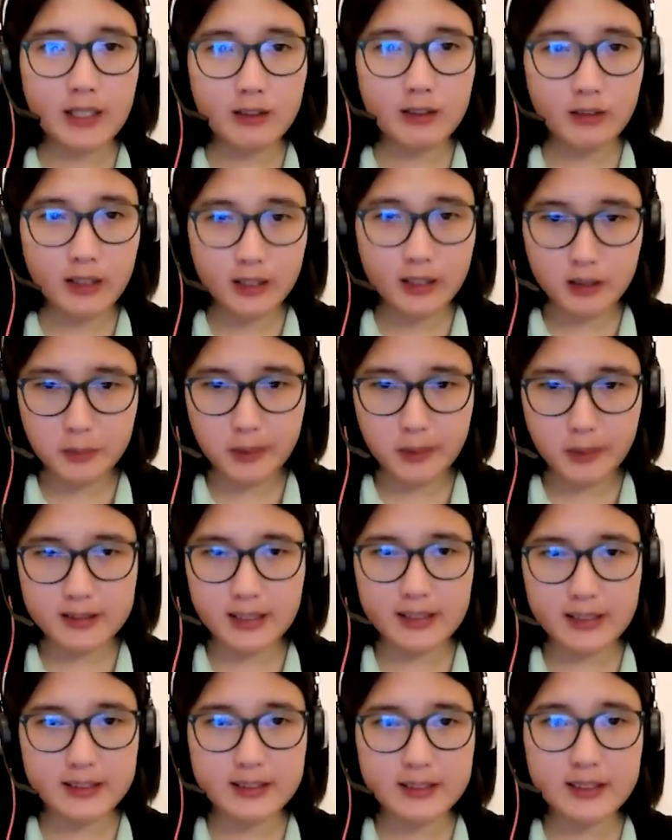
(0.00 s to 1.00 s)
hear about
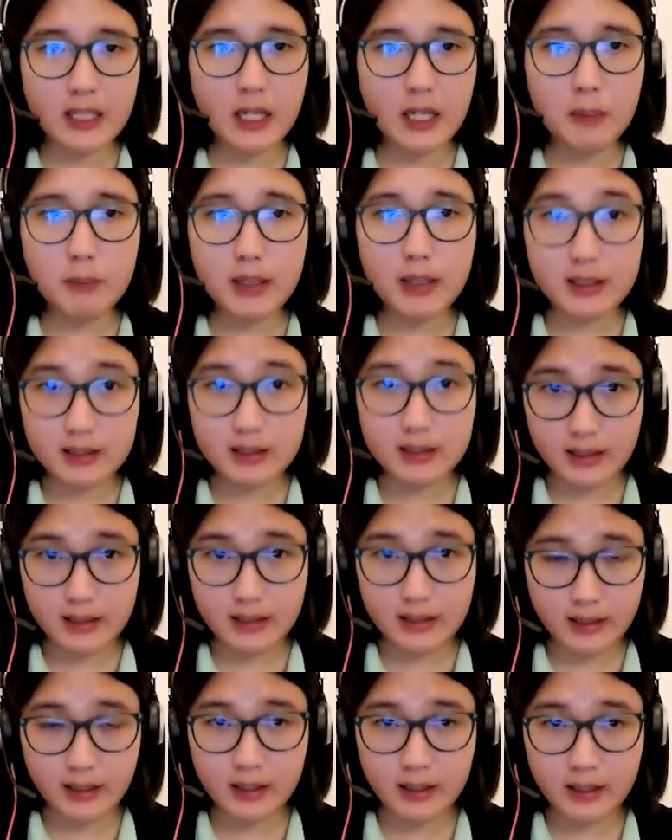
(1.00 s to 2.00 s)
this, they immediately
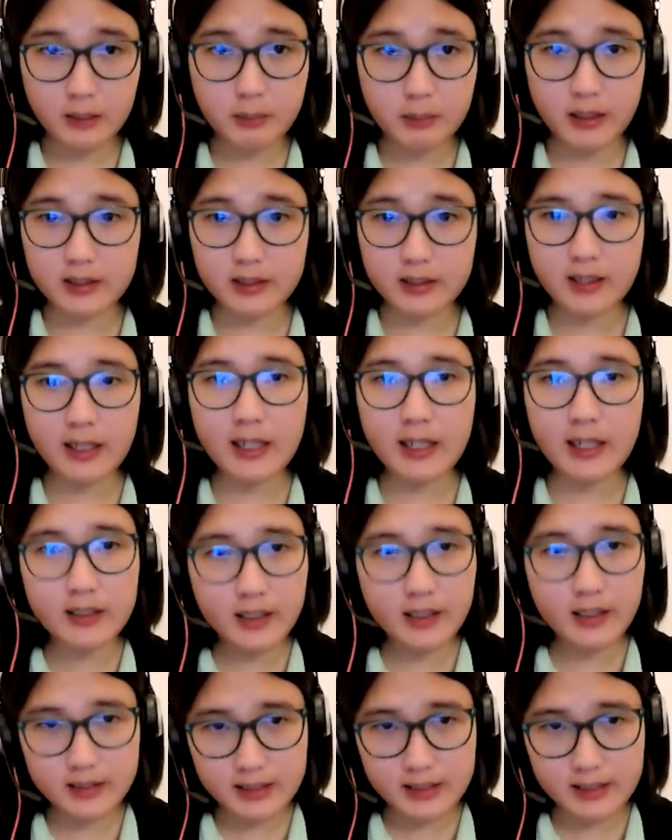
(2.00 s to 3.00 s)
think about IT
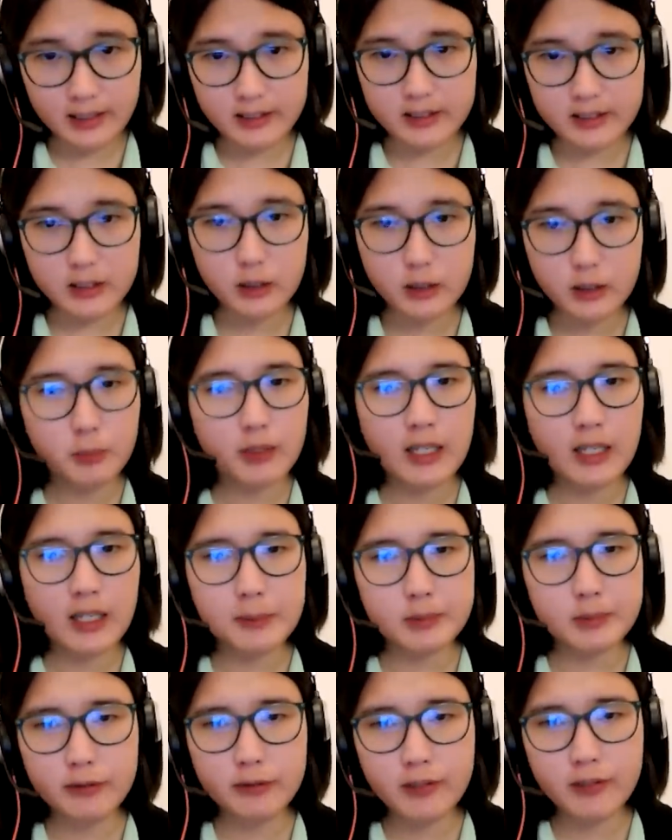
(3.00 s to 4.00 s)
cells, perhaps
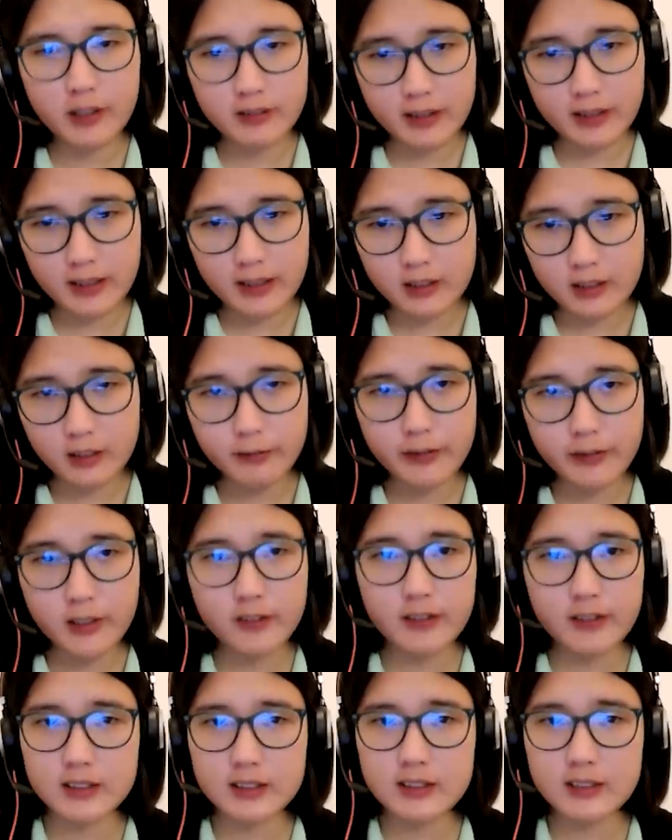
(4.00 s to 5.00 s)
foreign
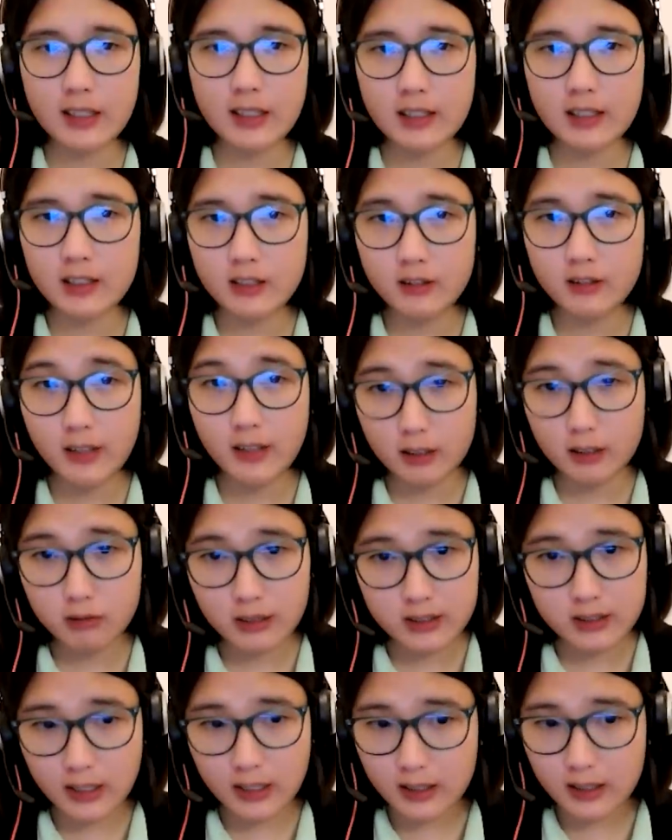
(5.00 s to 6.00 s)
interference like, like
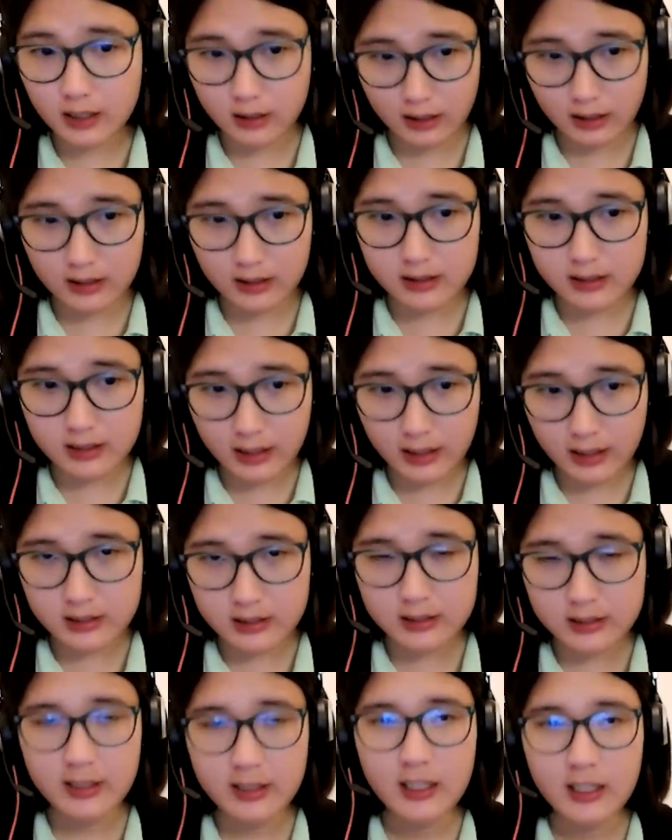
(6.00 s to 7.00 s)
Russia in the United States.